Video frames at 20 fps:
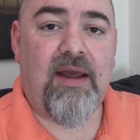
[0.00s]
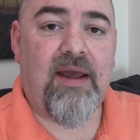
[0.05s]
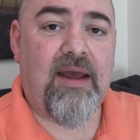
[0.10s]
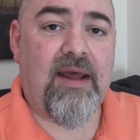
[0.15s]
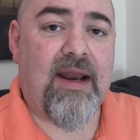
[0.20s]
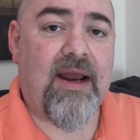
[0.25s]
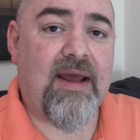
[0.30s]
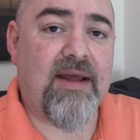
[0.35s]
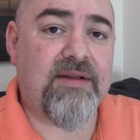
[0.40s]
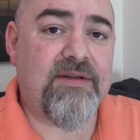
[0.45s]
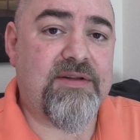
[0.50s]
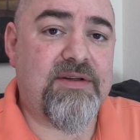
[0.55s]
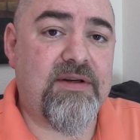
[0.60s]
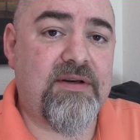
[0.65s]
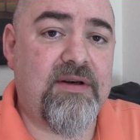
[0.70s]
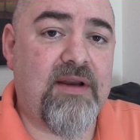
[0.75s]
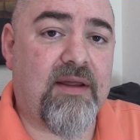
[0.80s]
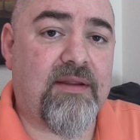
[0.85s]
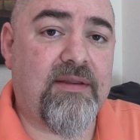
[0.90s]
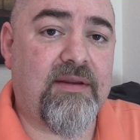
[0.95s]
It adds
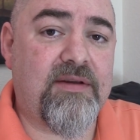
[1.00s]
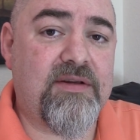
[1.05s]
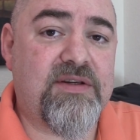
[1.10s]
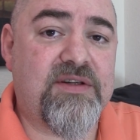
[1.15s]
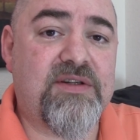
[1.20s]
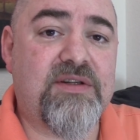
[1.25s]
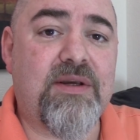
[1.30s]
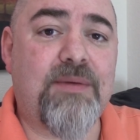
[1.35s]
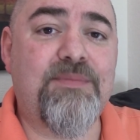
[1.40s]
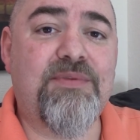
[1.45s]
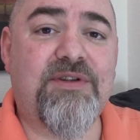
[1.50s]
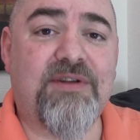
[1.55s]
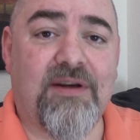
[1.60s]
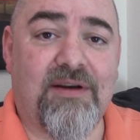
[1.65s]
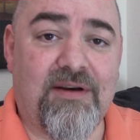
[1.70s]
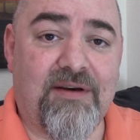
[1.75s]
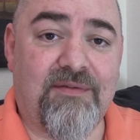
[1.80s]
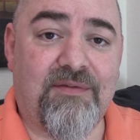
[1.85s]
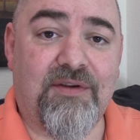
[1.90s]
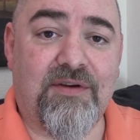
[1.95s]
nothing
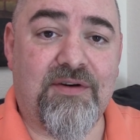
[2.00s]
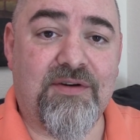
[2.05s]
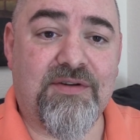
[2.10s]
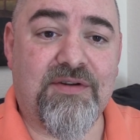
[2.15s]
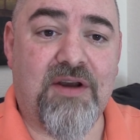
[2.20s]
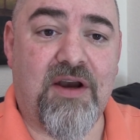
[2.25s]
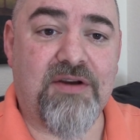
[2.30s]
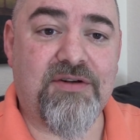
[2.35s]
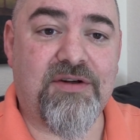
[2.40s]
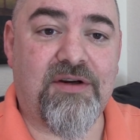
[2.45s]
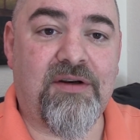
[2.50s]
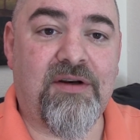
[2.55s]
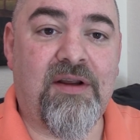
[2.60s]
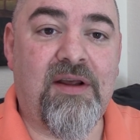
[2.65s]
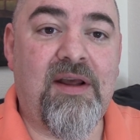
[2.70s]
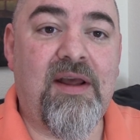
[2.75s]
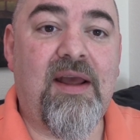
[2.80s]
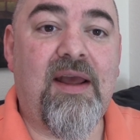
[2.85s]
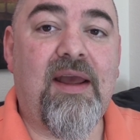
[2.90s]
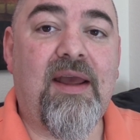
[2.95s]
substantive to the discussion.
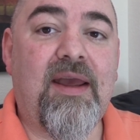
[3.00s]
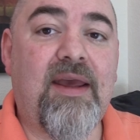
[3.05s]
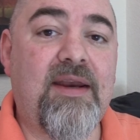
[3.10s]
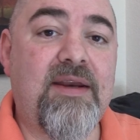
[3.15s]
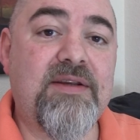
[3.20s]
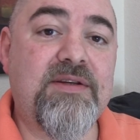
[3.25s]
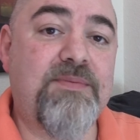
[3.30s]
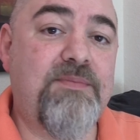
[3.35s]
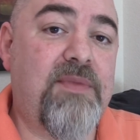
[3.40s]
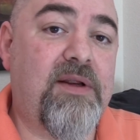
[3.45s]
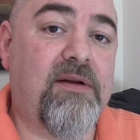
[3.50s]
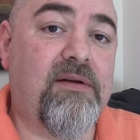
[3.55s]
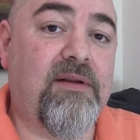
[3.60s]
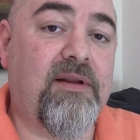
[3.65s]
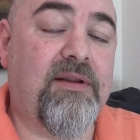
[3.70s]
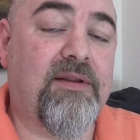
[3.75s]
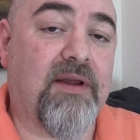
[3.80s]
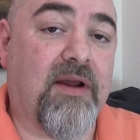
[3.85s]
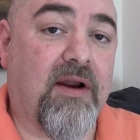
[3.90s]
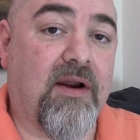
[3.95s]
It is
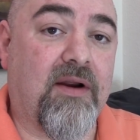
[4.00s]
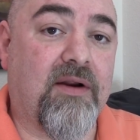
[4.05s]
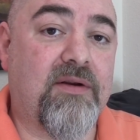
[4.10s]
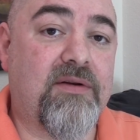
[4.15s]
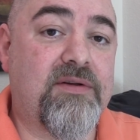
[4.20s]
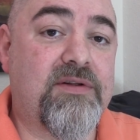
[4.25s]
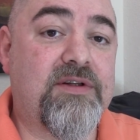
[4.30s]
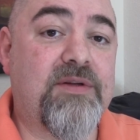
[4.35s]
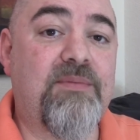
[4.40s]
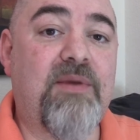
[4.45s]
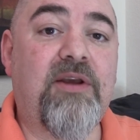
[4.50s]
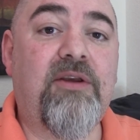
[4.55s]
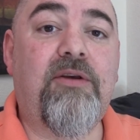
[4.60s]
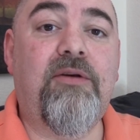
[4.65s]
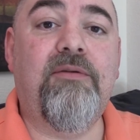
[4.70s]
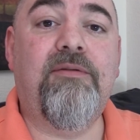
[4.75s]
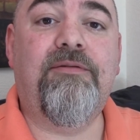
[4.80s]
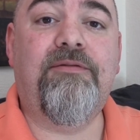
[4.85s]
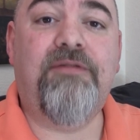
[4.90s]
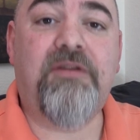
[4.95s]
merely there to make
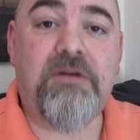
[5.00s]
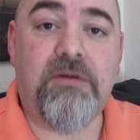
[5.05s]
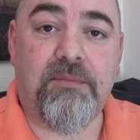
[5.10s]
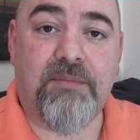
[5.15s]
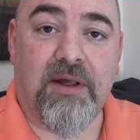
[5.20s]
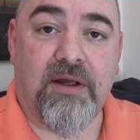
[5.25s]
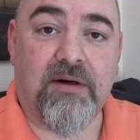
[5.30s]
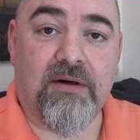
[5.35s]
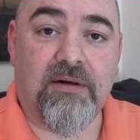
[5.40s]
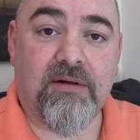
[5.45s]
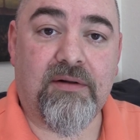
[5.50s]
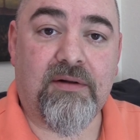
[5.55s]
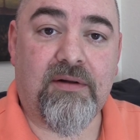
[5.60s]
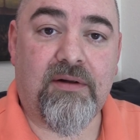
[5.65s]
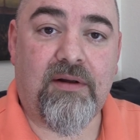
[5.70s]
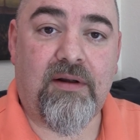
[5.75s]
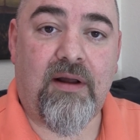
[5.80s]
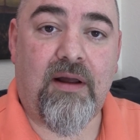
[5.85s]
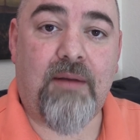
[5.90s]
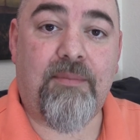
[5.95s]
you feel better
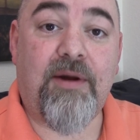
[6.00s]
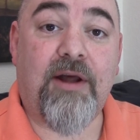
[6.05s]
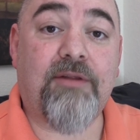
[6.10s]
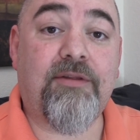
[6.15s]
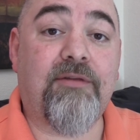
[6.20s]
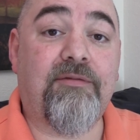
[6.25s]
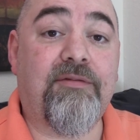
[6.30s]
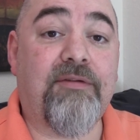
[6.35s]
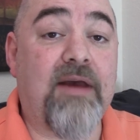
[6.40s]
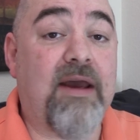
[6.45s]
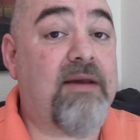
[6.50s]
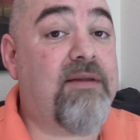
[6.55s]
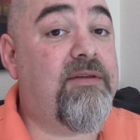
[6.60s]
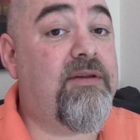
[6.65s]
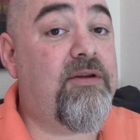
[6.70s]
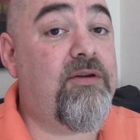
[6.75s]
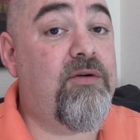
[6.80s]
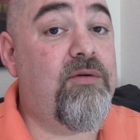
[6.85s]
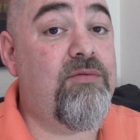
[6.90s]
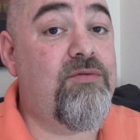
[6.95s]
about the fact
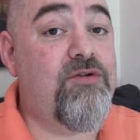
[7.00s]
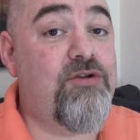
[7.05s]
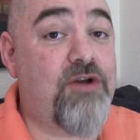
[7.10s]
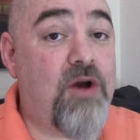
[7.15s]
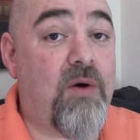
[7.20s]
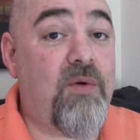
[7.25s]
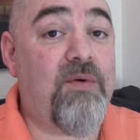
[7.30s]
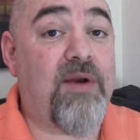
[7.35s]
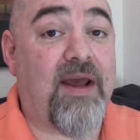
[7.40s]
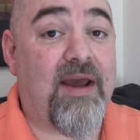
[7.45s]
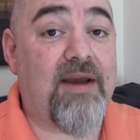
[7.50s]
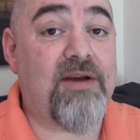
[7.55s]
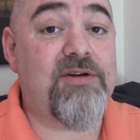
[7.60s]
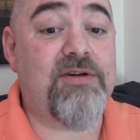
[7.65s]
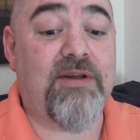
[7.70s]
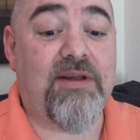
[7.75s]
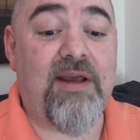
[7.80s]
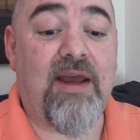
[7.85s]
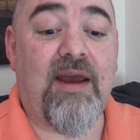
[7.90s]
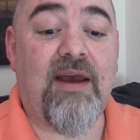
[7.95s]
that you don't
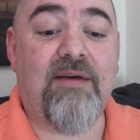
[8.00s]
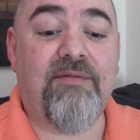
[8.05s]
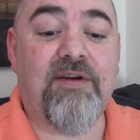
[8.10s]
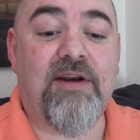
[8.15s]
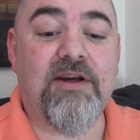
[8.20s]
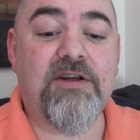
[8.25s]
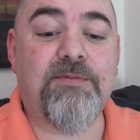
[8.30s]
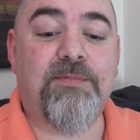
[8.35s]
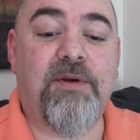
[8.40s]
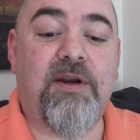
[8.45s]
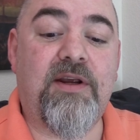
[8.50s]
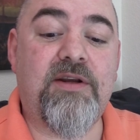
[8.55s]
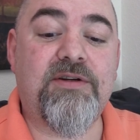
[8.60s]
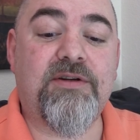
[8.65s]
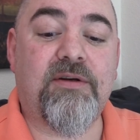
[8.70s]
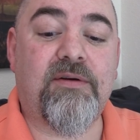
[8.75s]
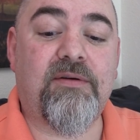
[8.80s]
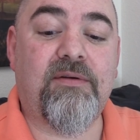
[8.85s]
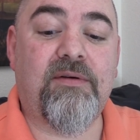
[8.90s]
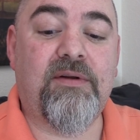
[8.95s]
actually have an
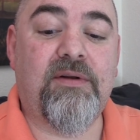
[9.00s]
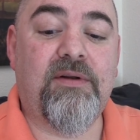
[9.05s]
explanation.